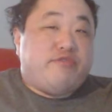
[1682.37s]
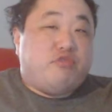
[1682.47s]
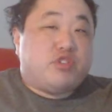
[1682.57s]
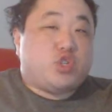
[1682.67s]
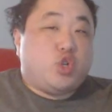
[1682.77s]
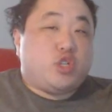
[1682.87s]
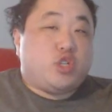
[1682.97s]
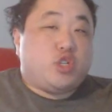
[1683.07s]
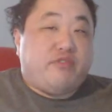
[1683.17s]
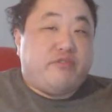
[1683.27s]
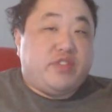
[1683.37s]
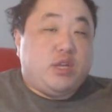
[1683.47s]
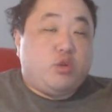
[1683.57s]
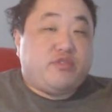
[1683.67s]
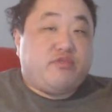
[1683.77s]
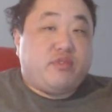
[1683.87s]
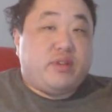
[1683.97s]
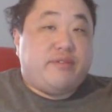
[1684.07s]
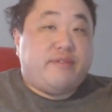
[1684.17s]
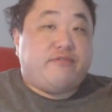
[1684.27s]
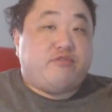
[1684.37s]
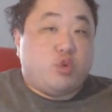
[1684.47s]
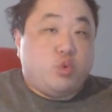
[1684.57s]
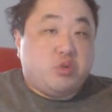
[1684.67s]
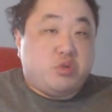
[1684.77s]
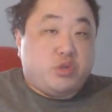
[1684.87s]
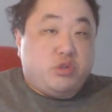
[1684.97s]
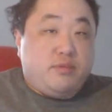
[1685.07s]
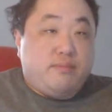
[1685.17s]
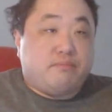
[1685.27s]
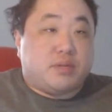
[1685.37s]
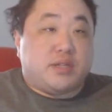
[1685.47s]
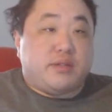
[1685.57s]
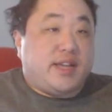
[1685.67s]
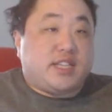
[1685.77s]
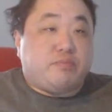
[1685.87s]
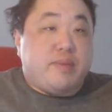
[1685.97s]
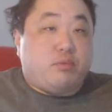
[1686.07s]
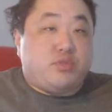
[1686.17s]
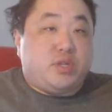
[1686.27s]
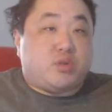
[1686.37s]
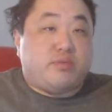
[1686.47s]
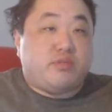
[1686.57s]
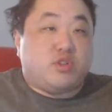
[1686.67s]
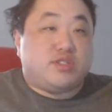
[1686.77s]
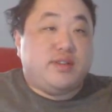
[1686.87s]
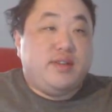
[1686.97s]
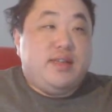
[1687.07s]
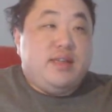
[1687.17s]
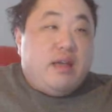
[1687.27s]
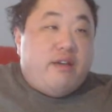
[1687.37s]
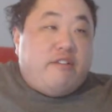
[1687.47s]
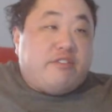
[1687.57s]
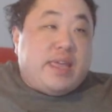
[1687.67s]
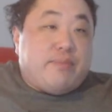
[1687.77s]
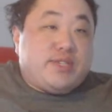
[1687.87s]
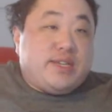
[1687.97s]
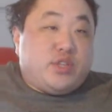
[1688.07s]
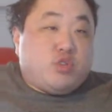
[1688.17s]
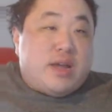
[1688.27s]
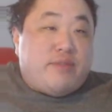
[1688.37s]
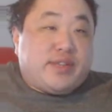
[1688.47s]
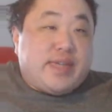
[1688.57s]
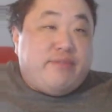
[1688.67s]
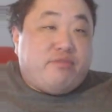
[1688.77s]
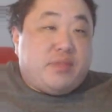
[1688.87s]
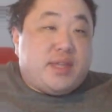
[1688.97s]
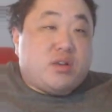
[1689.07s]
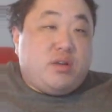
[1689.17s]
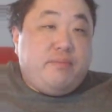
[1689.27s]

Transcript: searched videos through Google, but I guess people do because 58% of the traffic came from there.